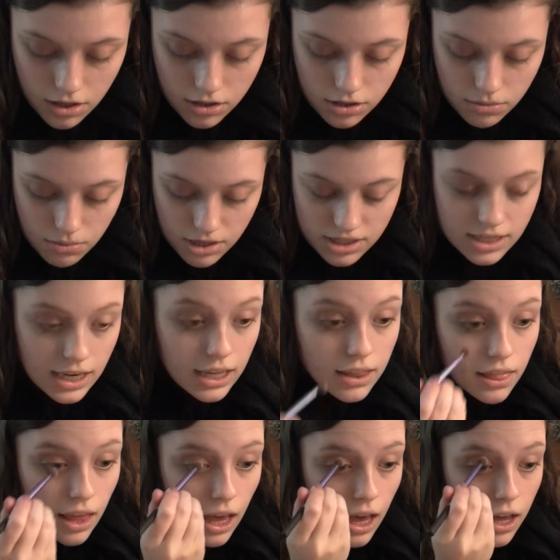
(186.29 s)
So I'm going to
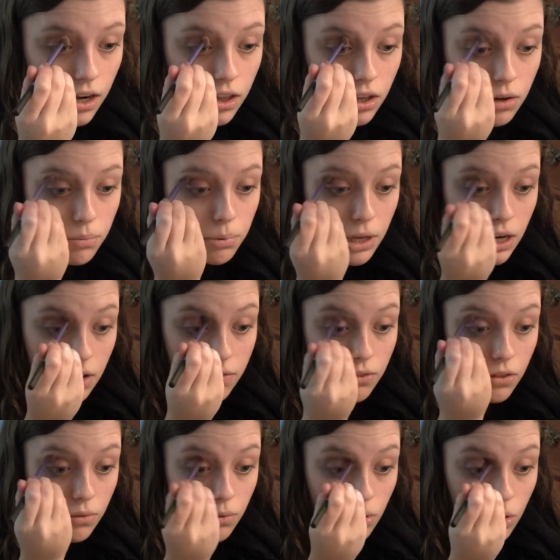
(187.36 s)
take that, a little bit of
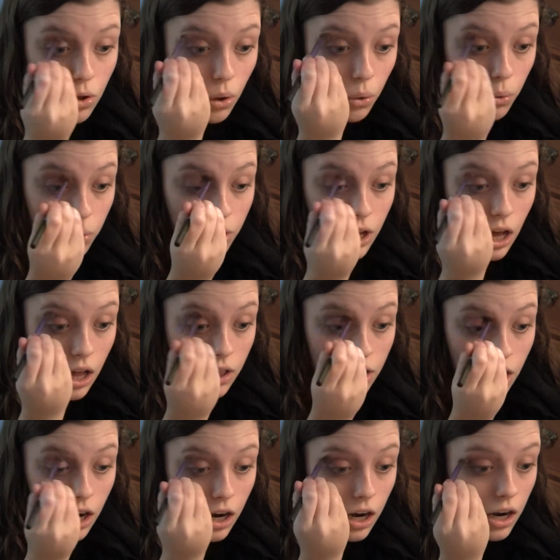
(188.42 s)
the gold
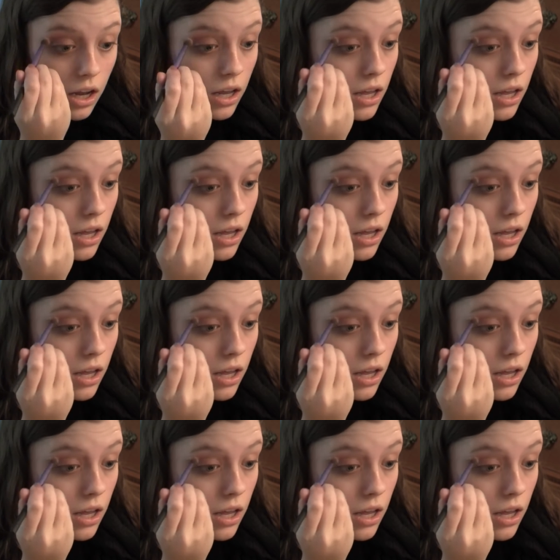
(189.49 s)
color,